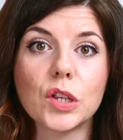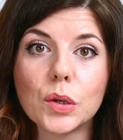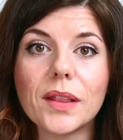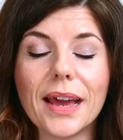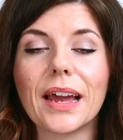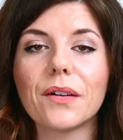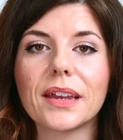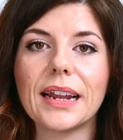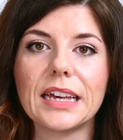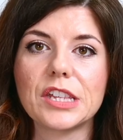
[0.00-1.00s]
to their
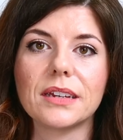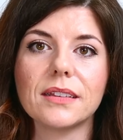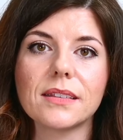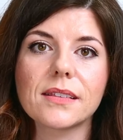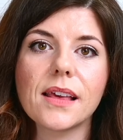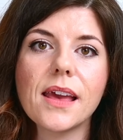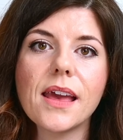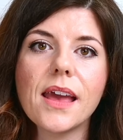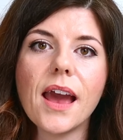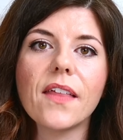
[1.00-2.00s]
calculations,
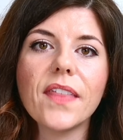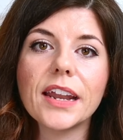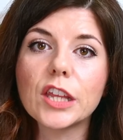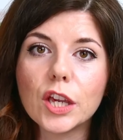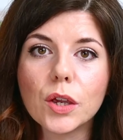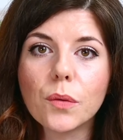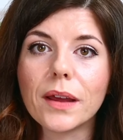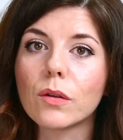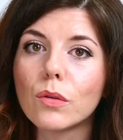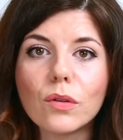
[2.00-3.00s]
and then you
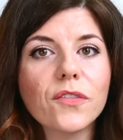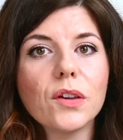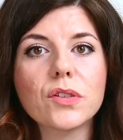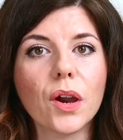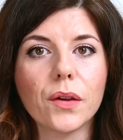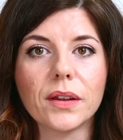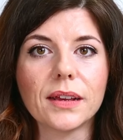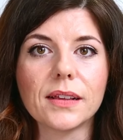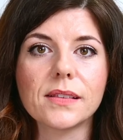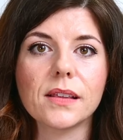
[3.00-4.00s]
and all future
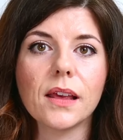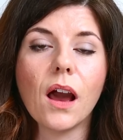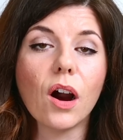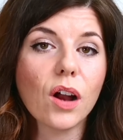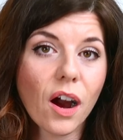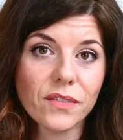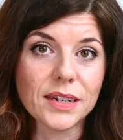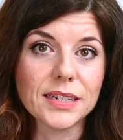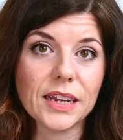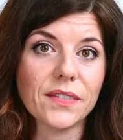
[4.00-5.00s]
owners are
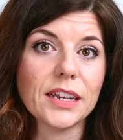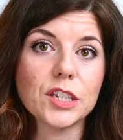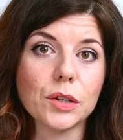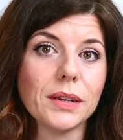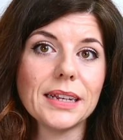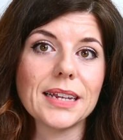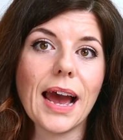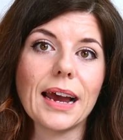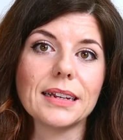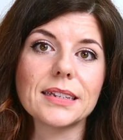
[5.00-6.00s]
covered if they do need to
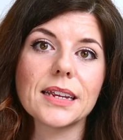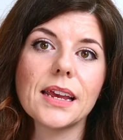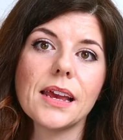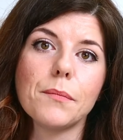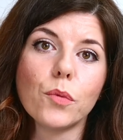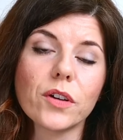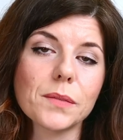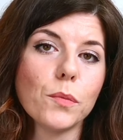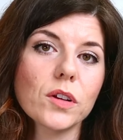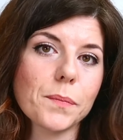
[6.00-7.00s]
add more,
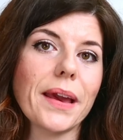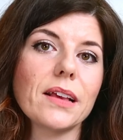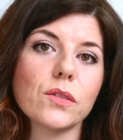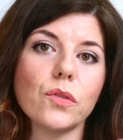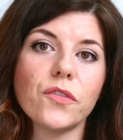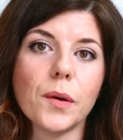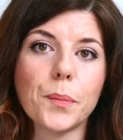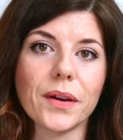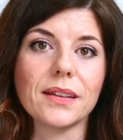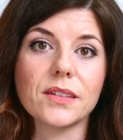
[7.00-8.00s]
more space or
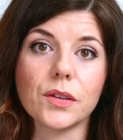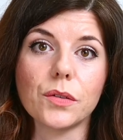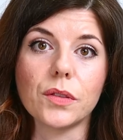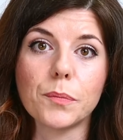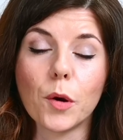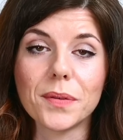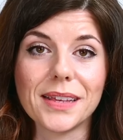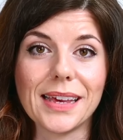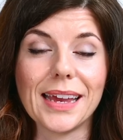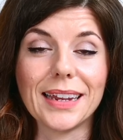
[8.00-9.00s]
footprint to the
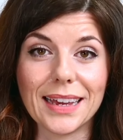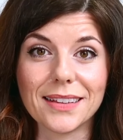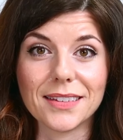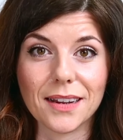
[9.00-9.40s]
property in years to